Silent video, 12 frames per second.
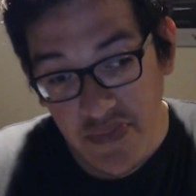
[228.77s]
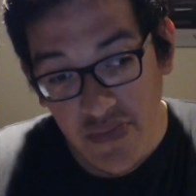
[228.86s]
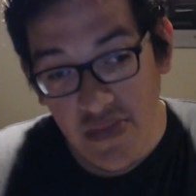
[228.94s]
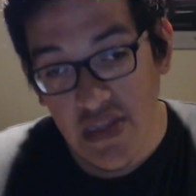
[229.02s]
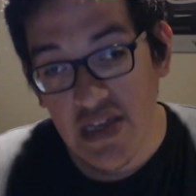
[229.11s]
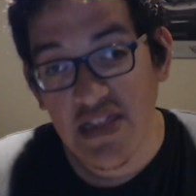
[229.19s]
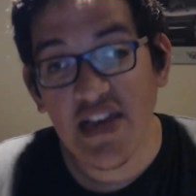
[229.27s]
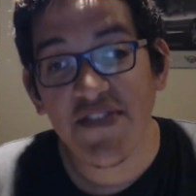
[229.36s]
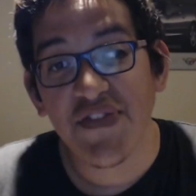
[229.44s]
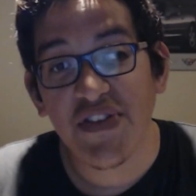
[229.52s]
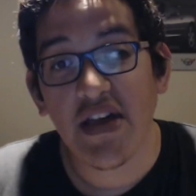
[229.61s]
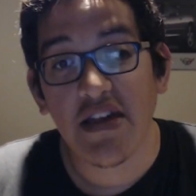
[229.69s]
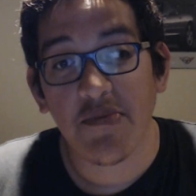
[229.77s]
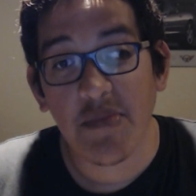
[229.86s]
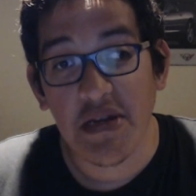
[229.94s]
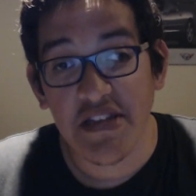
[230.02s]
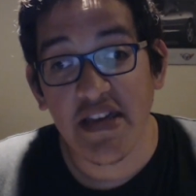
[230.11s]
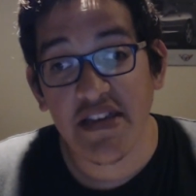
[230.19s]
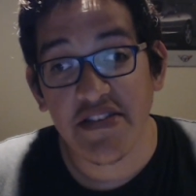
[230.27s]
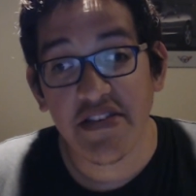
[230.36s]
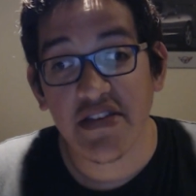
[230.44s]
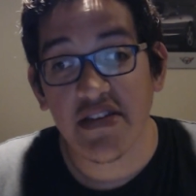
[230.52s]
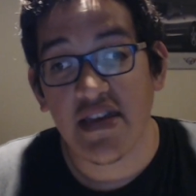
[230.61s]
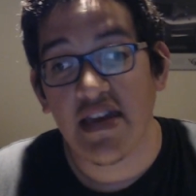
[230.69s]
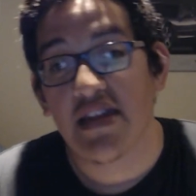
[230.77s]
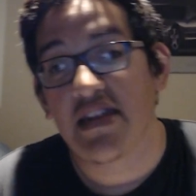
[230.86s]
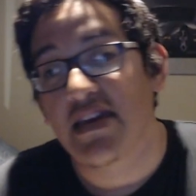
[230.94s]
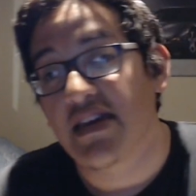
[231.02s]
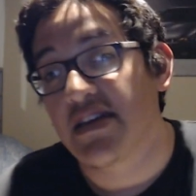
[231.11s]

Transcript: left side of my desk, and a